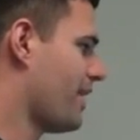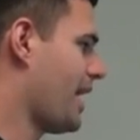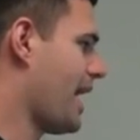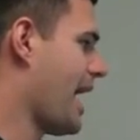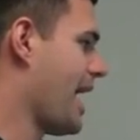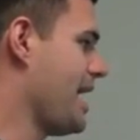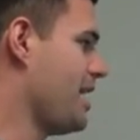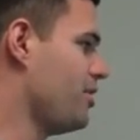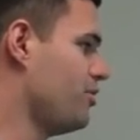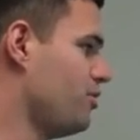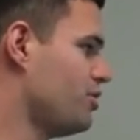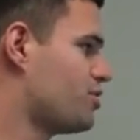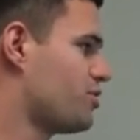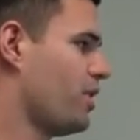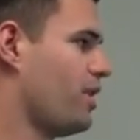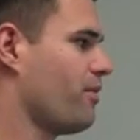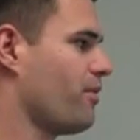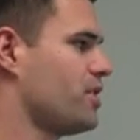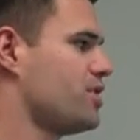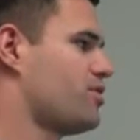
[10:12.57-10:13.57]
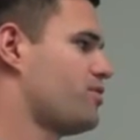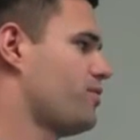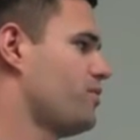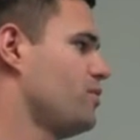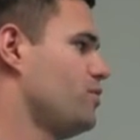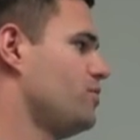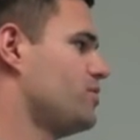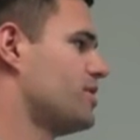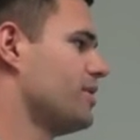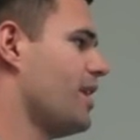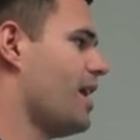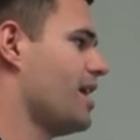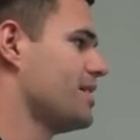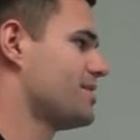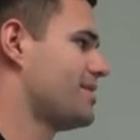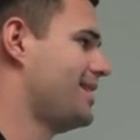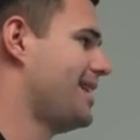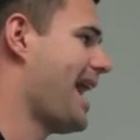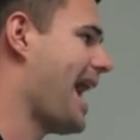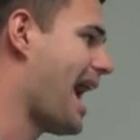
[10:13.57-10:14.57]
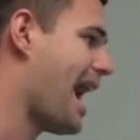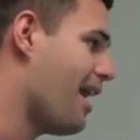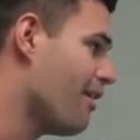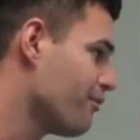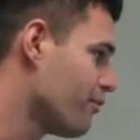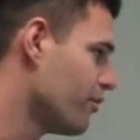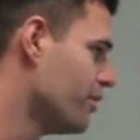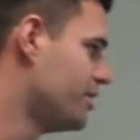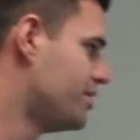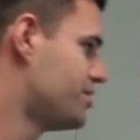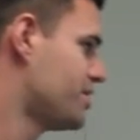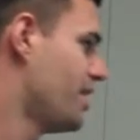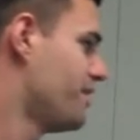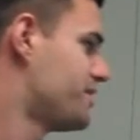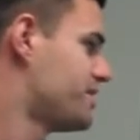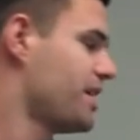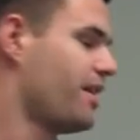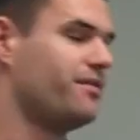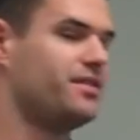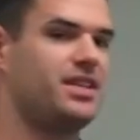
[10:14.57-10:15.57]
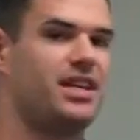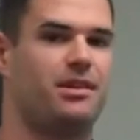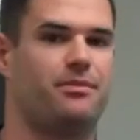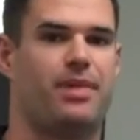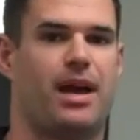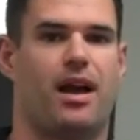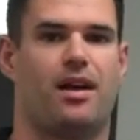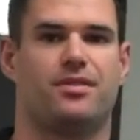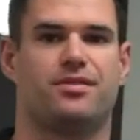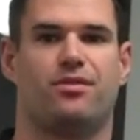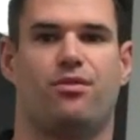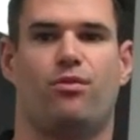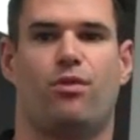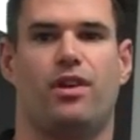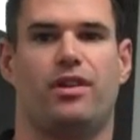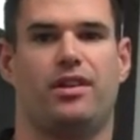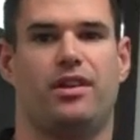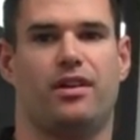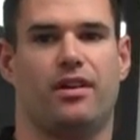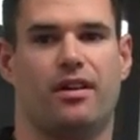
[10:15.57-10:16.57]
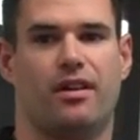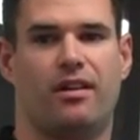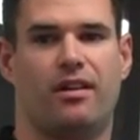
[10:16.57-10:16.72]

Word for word: that ate nutrient-rich foods lost an average of seventeen pounds in one year.